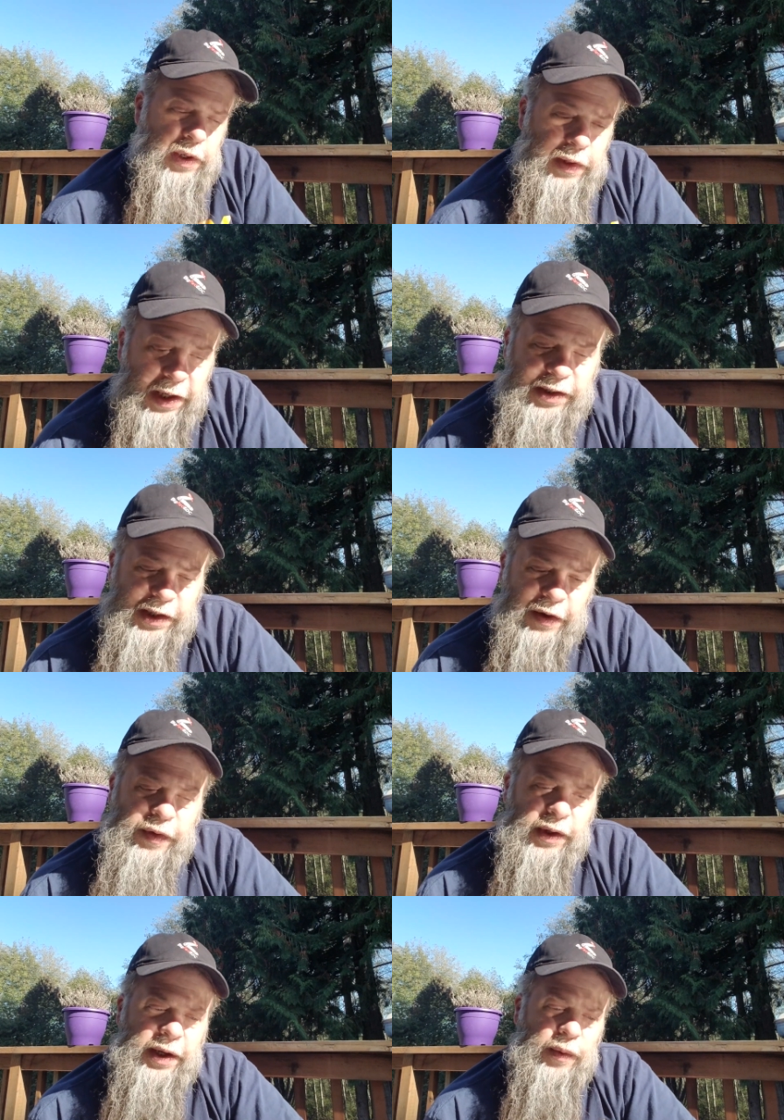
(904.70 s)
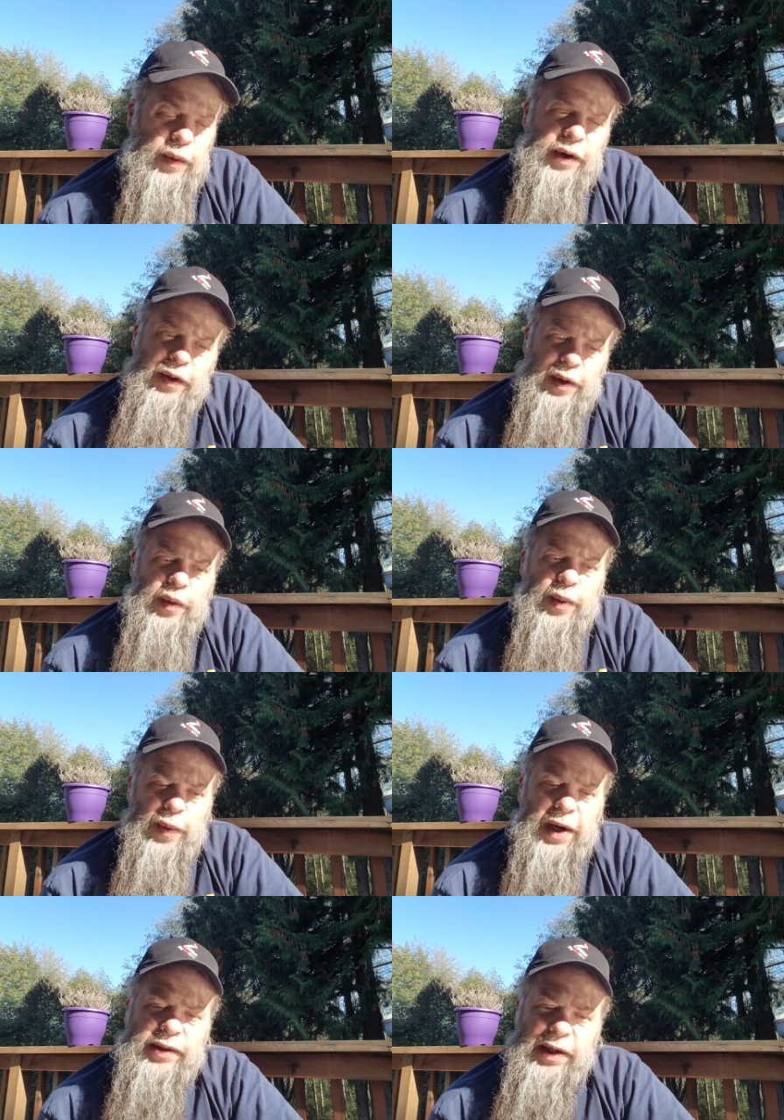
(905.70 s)
that's definitely one of the newer
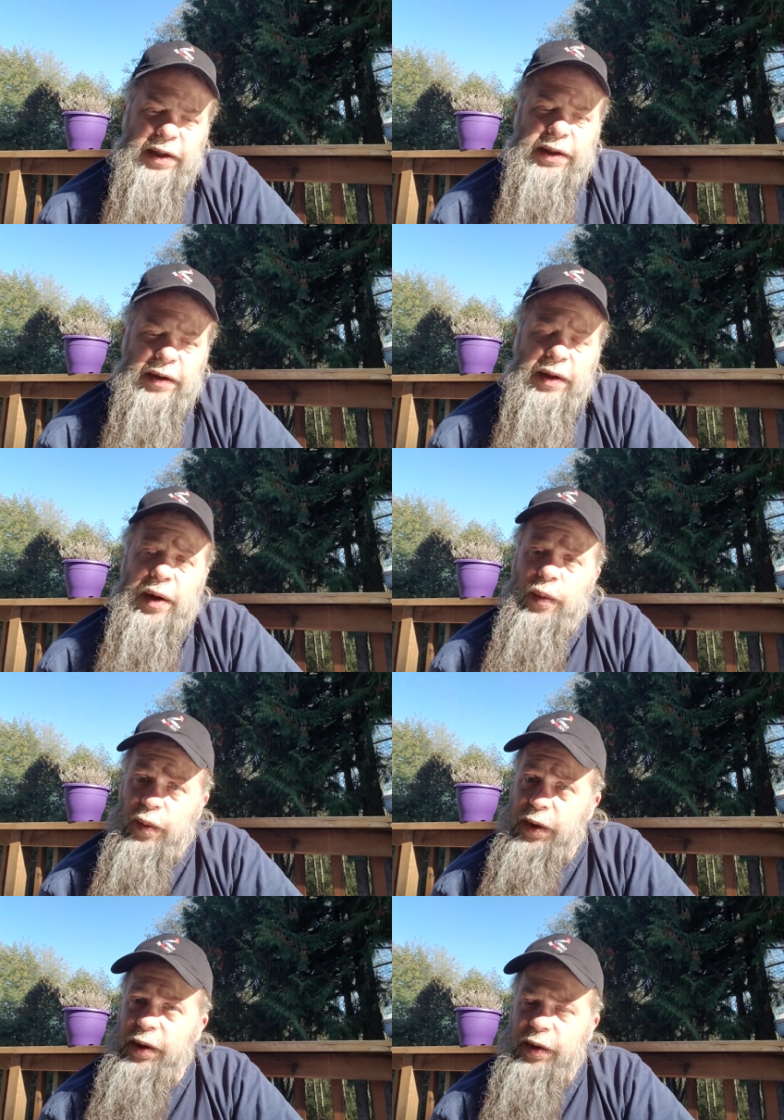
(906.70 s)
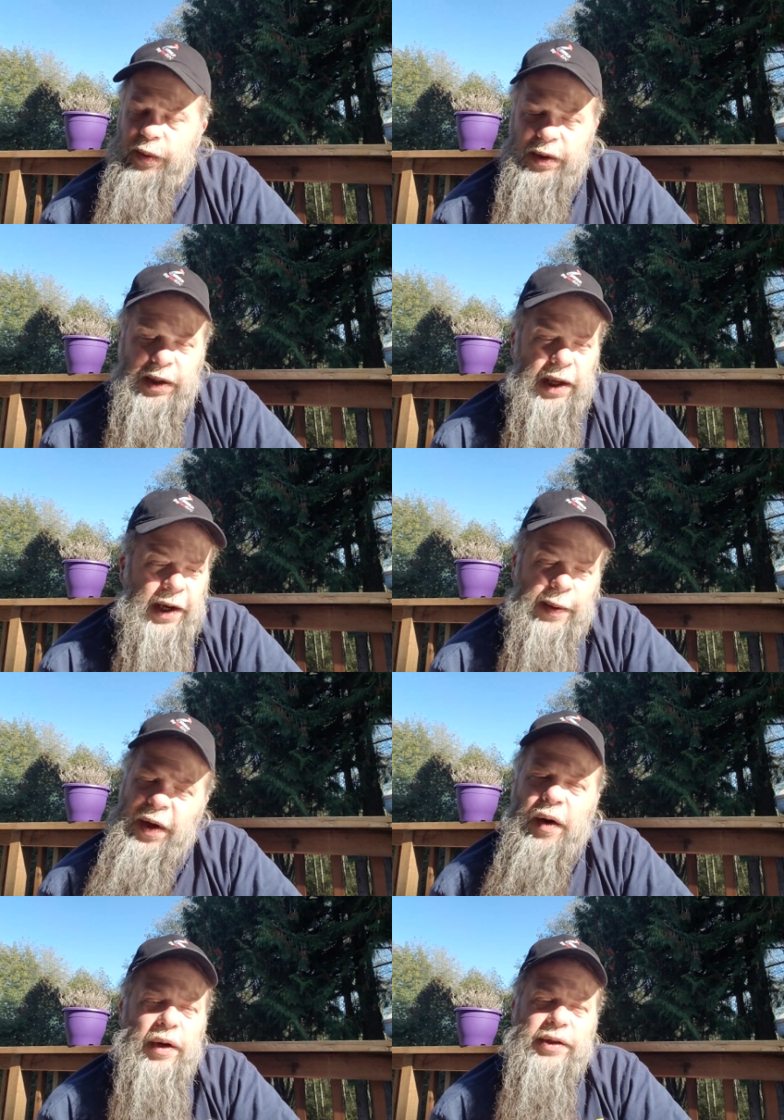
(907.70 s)
brands out there that I'm really, really like. I mean,
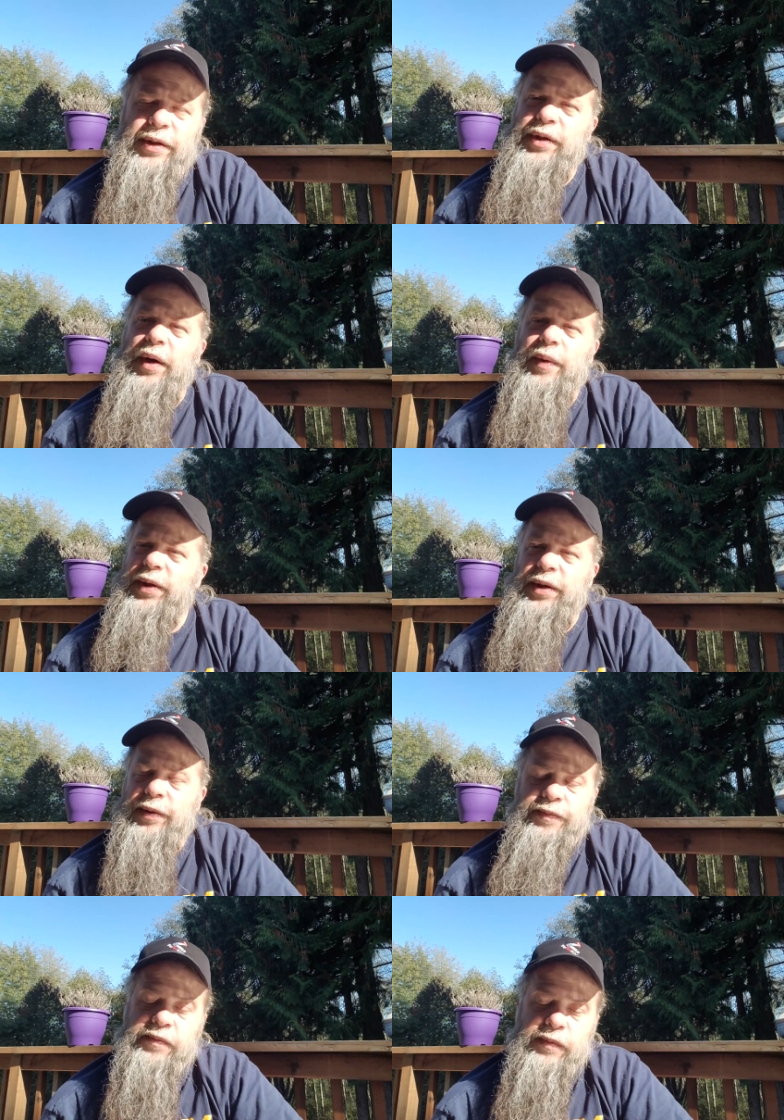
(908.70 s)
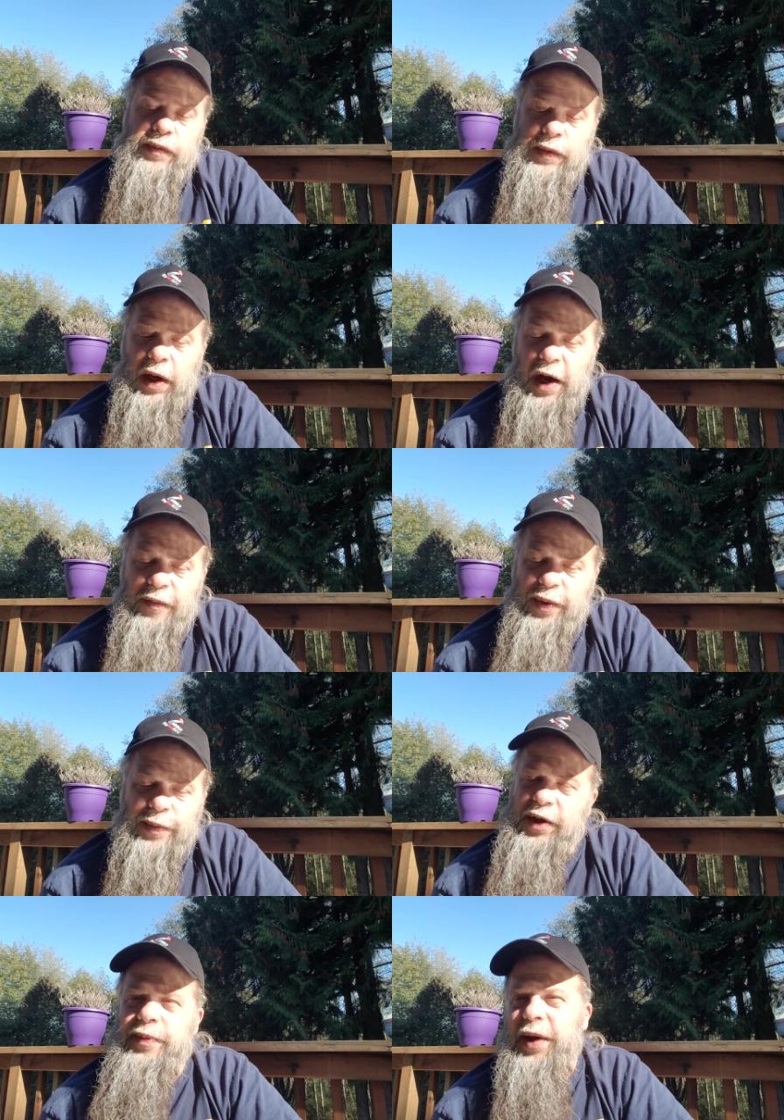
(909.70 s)
Artisan's always, I've pretty
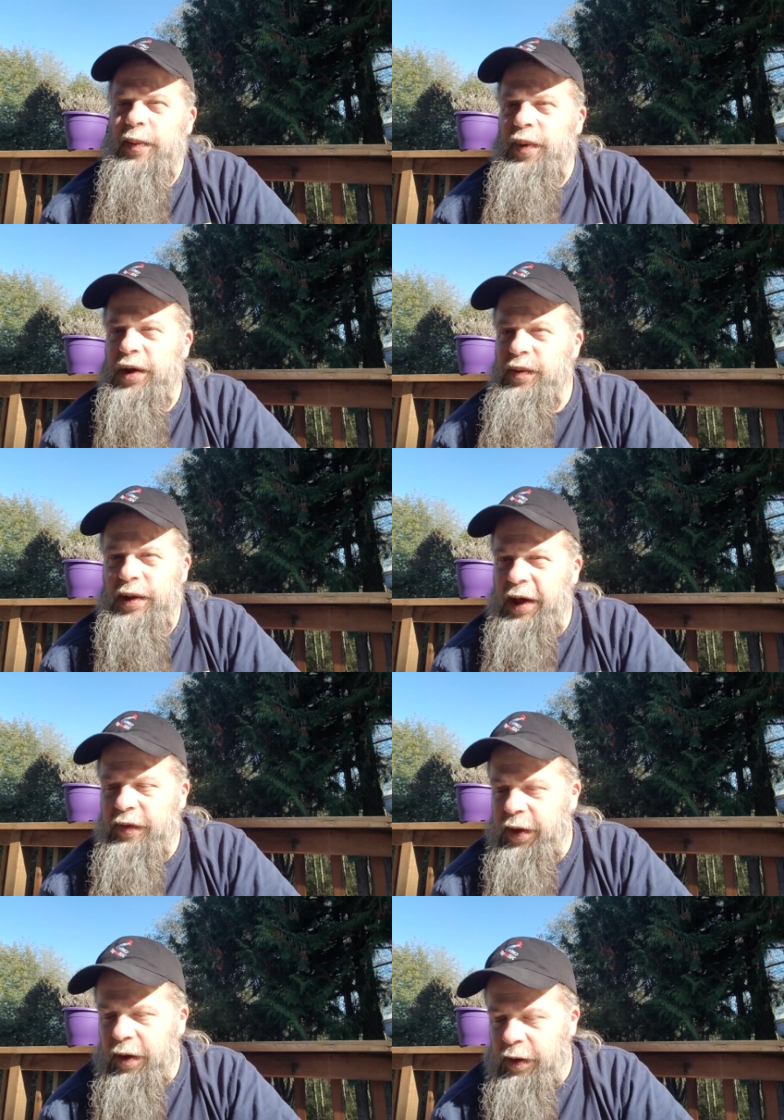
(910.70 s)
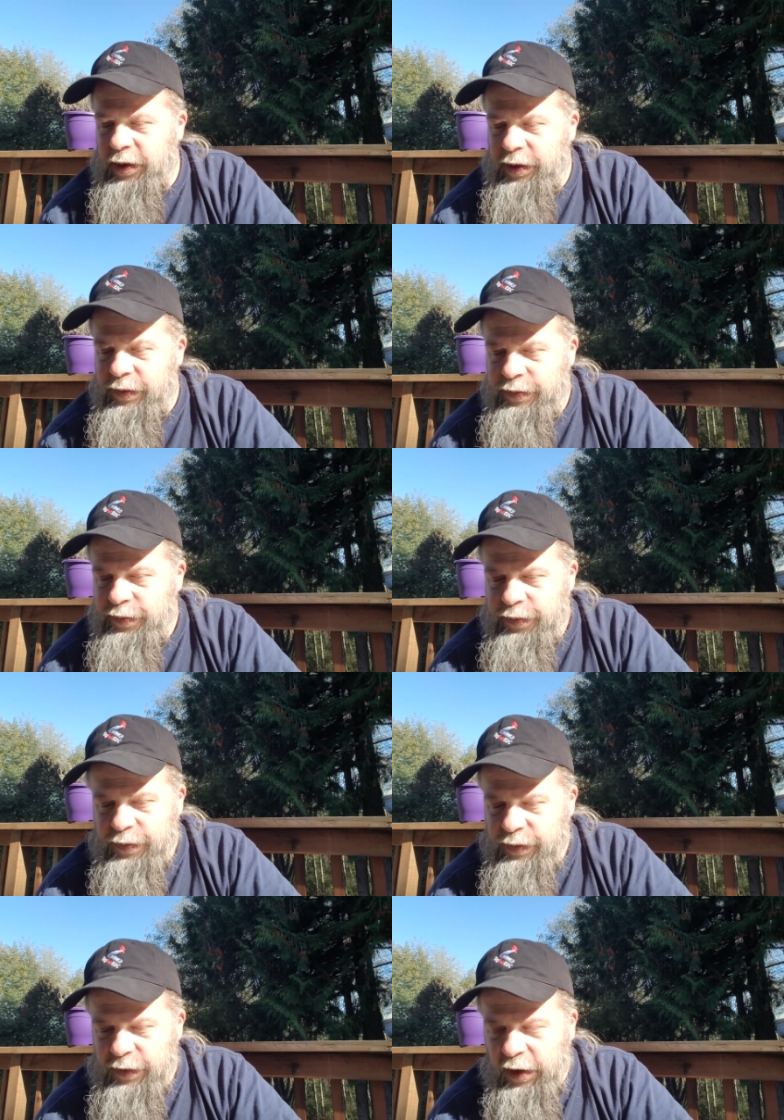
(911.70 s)
much been impressed with every Artisan
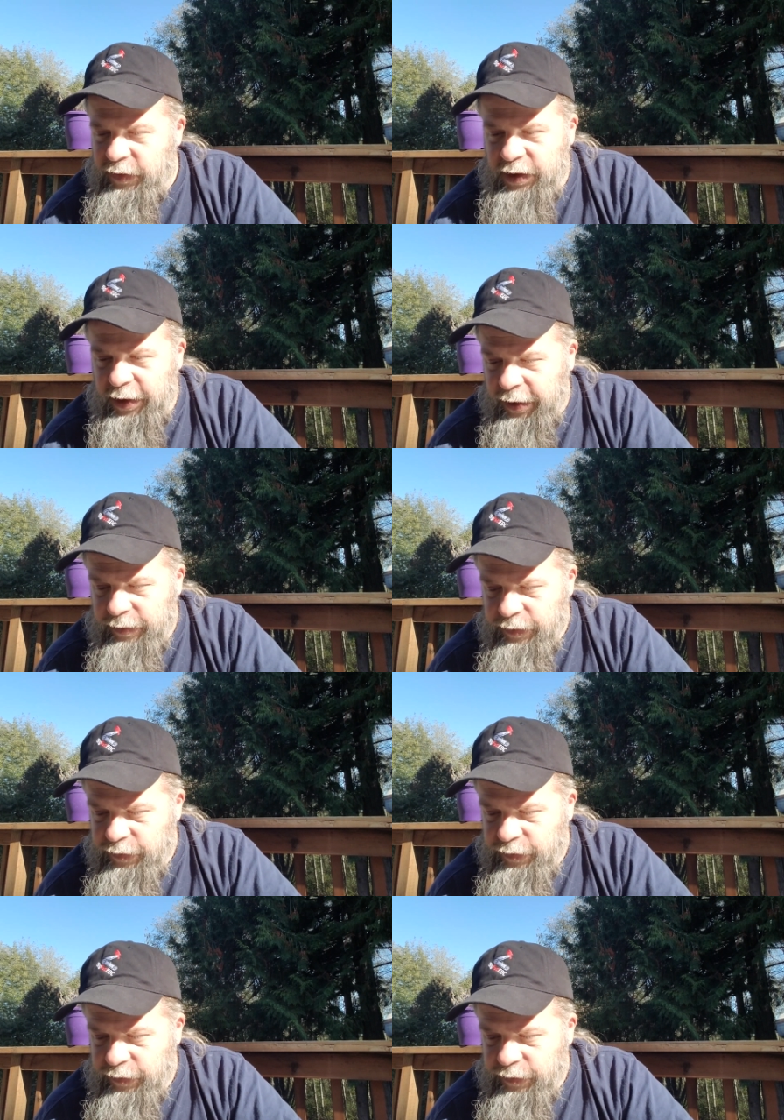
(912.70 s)
I've seen.